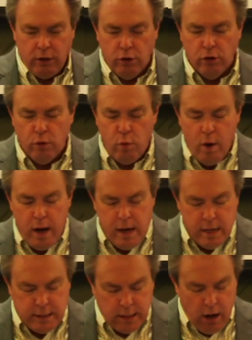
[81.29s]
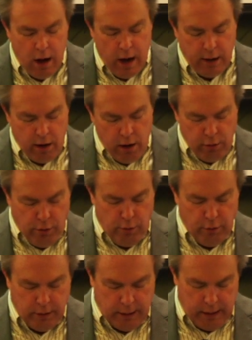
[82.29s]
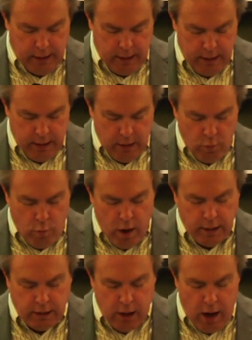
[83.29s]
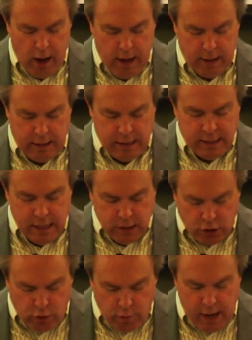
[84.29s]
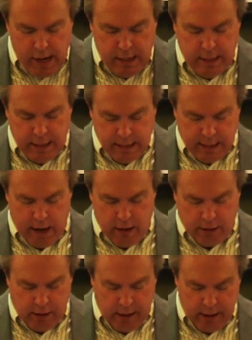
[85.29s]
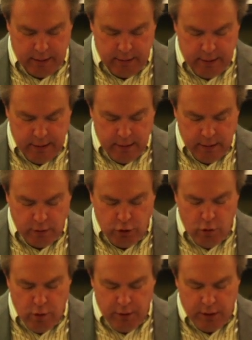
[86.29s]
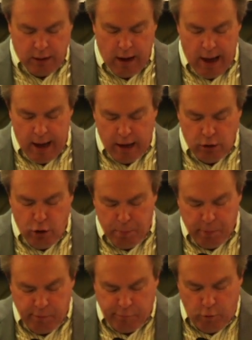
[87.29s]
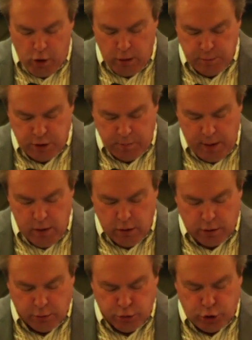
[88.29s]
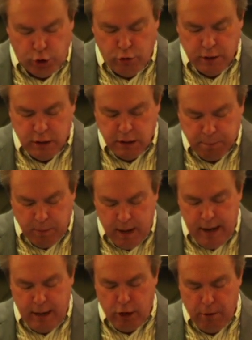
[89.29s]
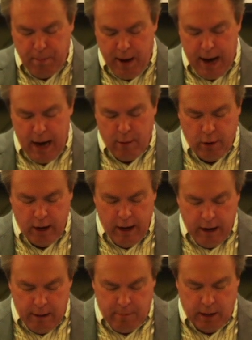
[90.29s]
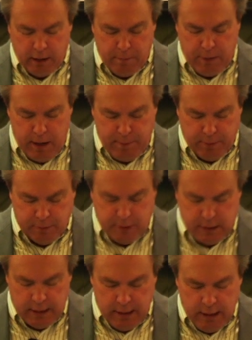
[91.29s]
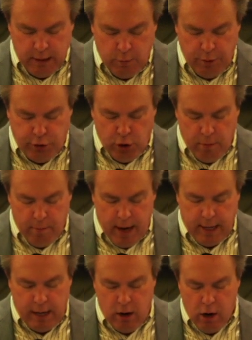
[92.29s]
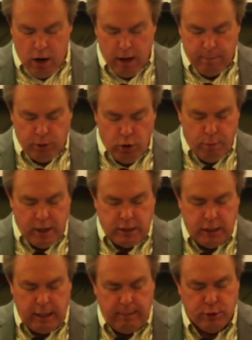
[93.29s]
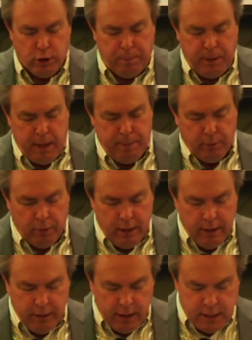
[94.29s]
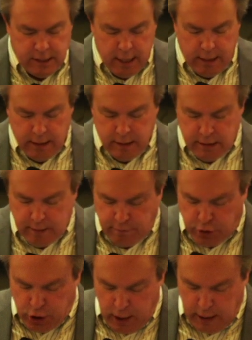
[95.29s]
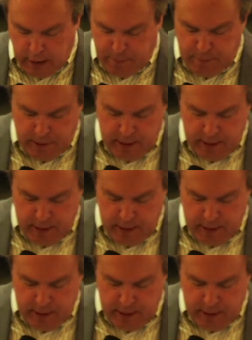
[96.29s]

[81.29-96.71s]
Your ways, God, are holy. What God is as great as our God? You are the God who performs miracles. You display your power among the peoples. With your mighty arm, you redeemed your people, the descendants of Jacob